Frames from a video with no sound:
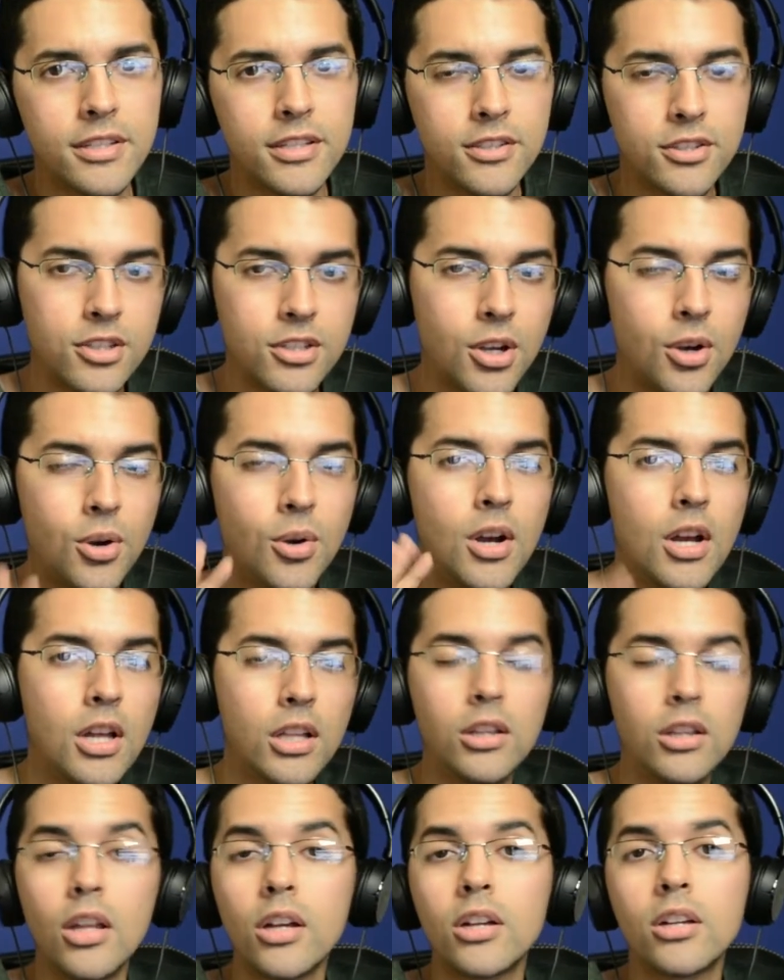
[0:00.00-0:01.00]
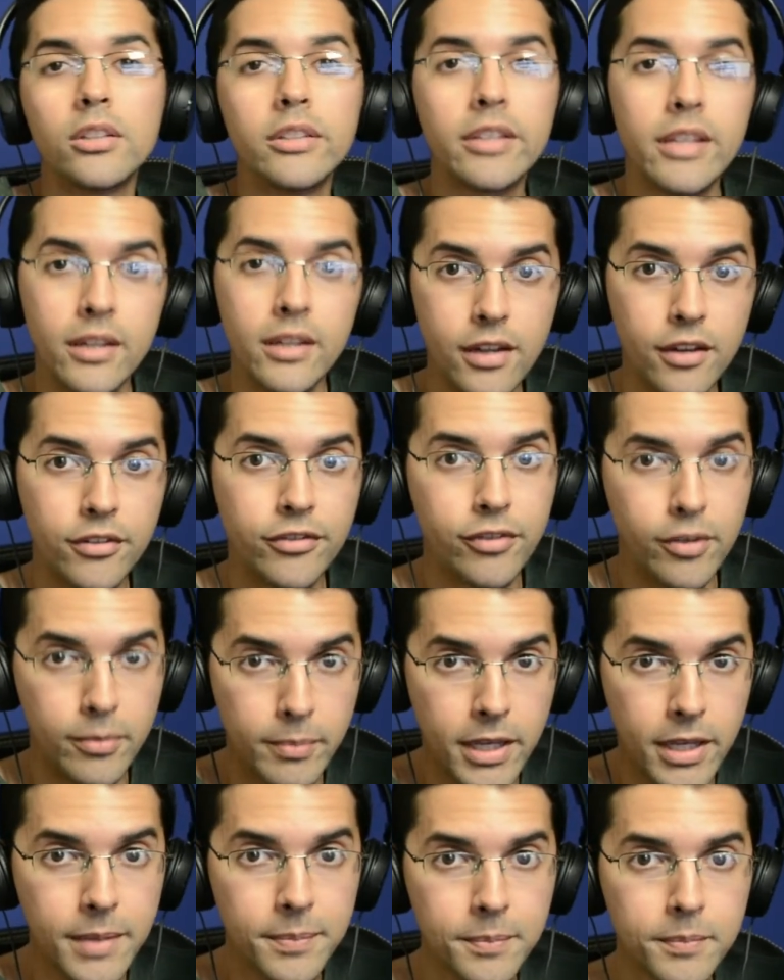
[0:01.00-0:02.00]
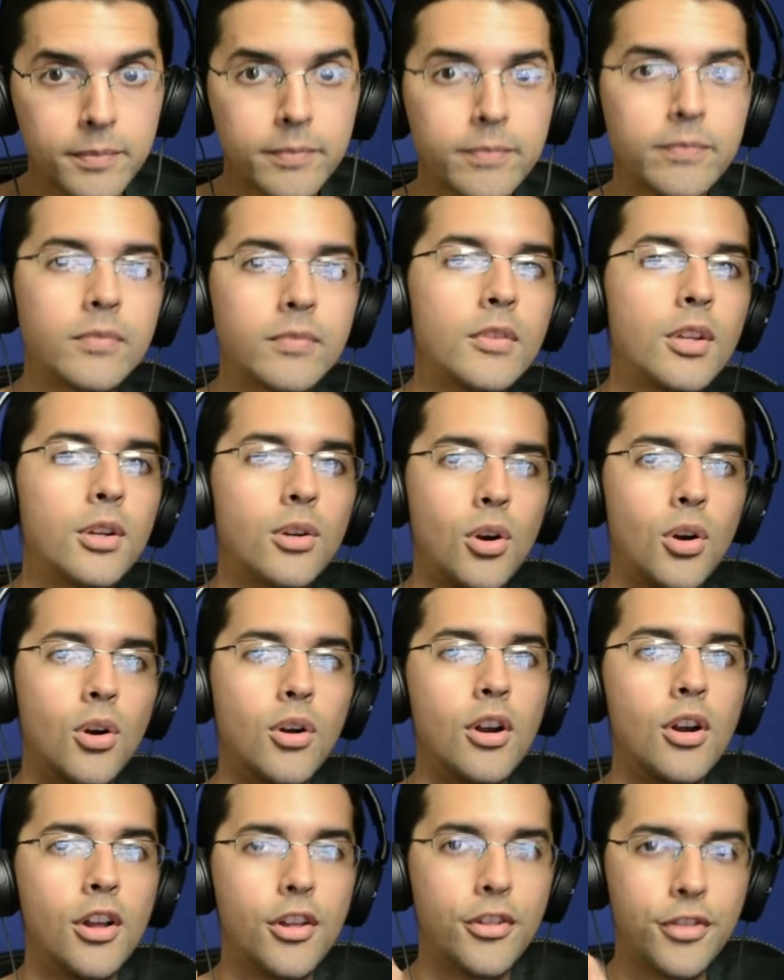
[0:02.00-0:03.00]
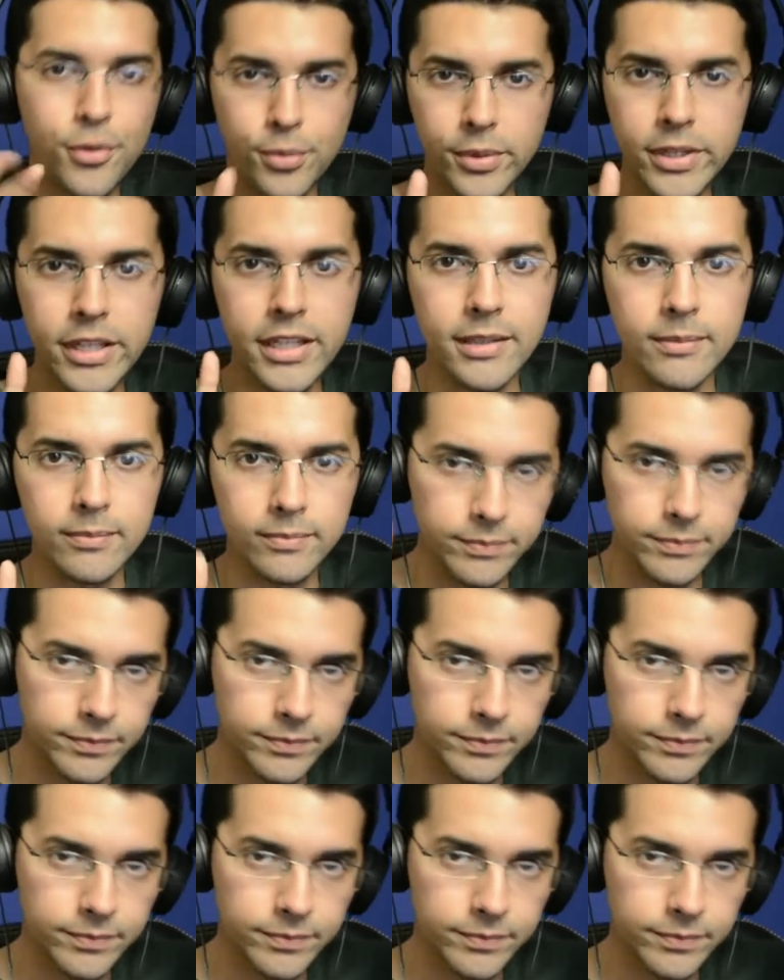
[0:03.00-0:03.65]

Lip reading: And so, luckily enough for me, there are 3